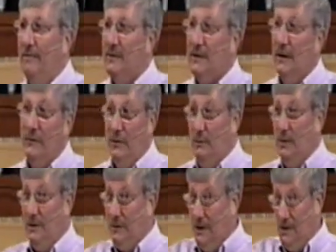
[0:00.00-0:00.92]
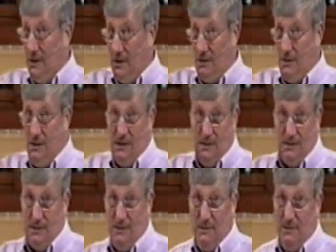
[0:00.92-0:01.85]
So if you want the younger daughter
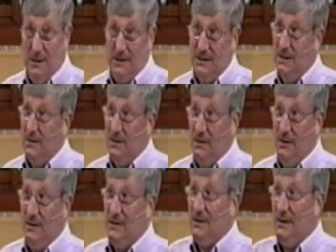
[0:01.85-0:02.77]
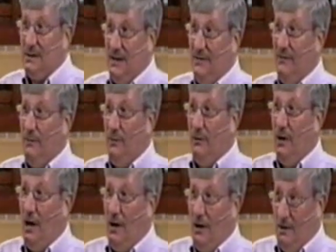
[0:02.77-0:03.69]
too, that's going to cost you 7 more
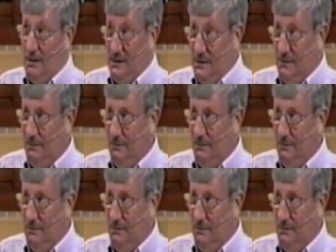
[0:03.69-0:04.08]
years."